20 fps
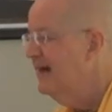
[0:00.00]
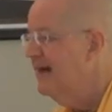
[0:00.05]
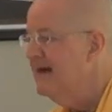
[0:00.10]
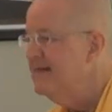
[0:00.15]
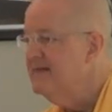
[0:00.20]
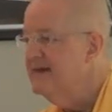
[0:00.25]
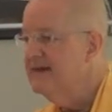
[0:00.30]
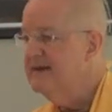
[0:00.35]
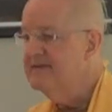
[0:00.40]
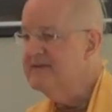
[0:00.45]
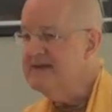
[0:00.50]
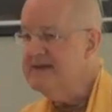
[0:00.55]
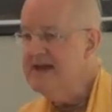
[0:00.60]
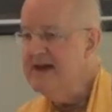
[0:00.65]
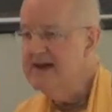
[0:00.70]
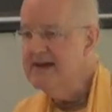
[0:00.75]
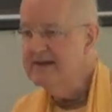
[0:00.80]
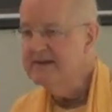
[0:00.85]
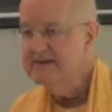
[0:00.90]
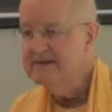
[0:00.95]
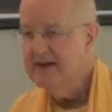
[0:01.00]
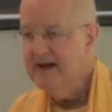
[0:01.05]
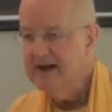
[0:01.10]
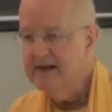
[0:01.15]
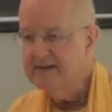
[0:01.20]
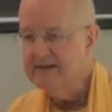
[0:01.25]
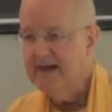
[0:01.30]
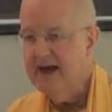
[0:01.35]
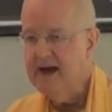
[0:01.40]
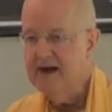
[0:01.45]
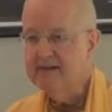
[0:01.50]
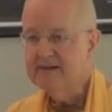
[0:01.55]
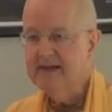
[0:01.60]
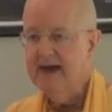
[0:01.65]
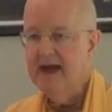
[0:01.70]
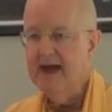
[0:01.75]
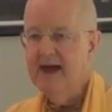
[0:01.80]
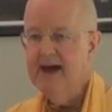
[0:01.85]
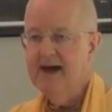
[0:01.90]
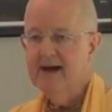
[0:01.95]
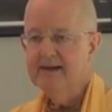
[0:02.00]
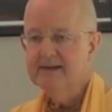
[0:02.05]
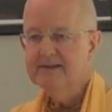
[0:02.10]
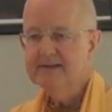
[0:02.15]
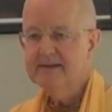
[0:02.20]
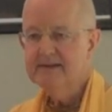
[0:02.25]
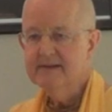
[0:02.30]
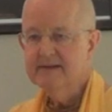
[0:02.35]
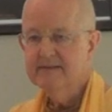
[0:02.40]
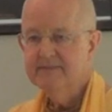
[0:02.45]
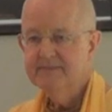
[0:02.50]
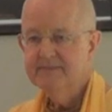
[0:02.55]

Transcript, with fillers: And then at the end, I'll, I'll ask,